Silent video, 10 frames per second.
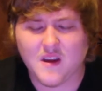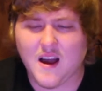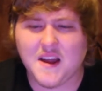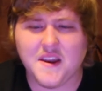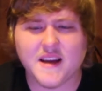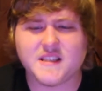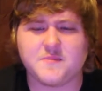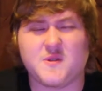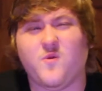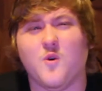Next
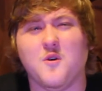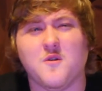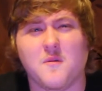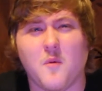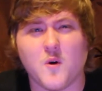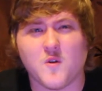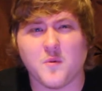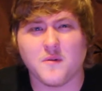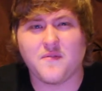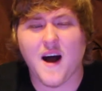up is Forza
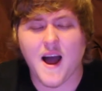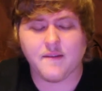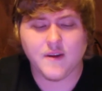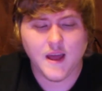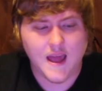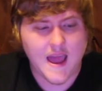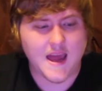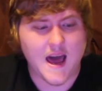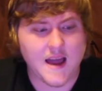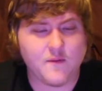Motorsport 5,
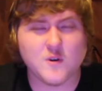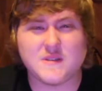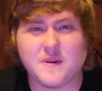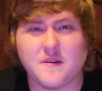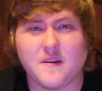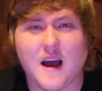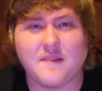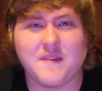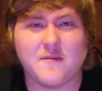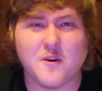and
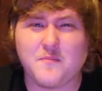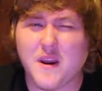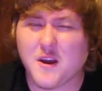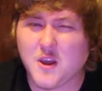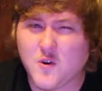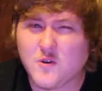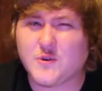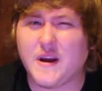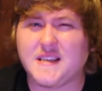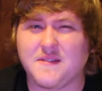I've never been a huge
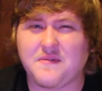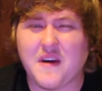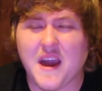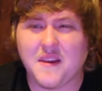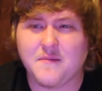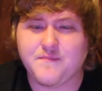racing fan,